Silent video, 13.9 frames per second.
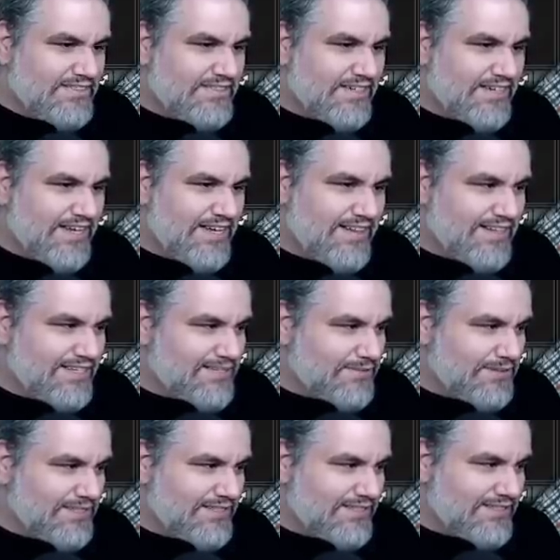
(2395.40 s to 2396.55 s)
Tucking this, what
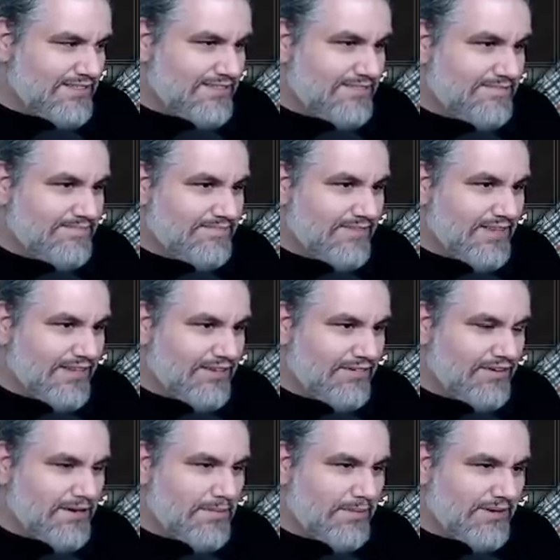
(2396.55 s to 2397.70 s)
does it do? Like, they're
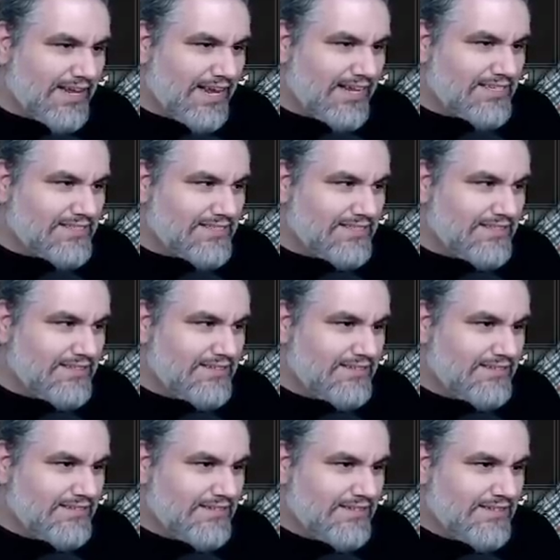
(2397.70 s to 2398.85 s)
never going to be able to cast it.
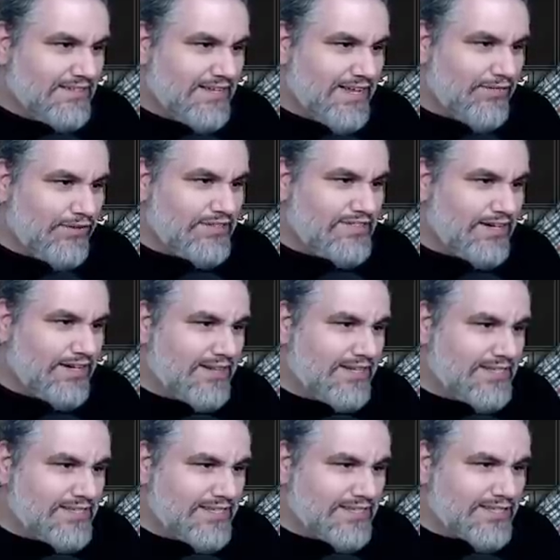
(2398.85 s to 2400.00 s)
If we tuck
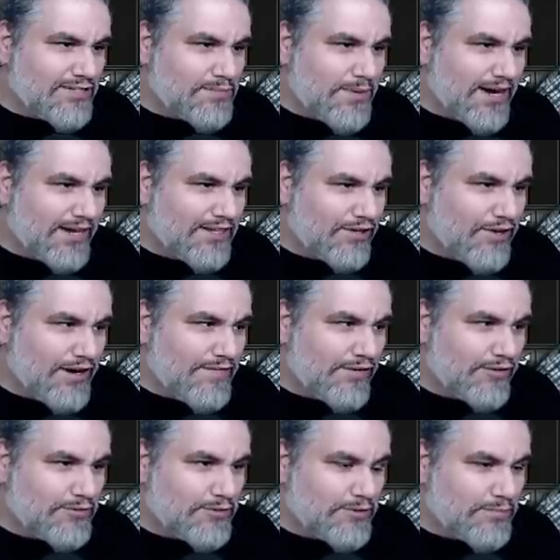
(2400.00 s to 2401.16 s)
this, this goes back in the graveyard,
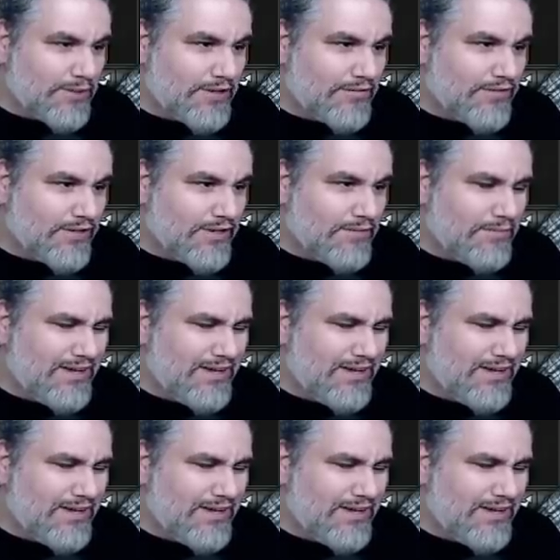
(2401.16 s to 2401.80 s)
which must be better for them.